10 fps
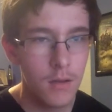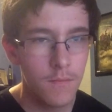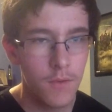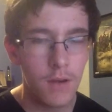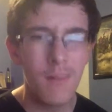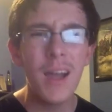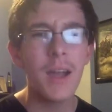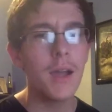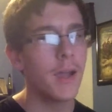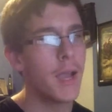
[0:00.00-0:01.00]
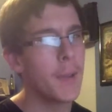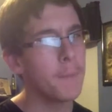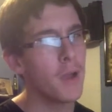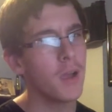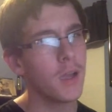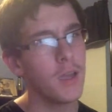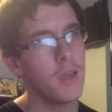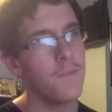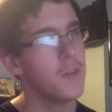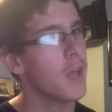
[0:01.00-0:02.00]
For the last six months,
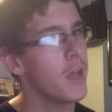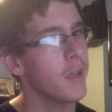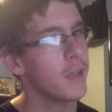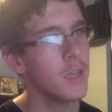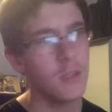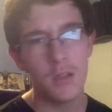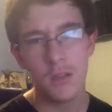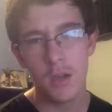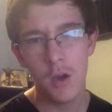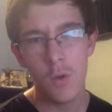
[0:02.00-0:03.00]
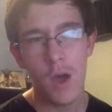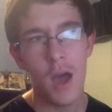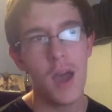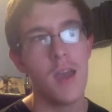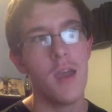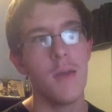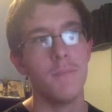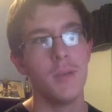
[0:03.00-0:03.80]
if you guys did not know, I have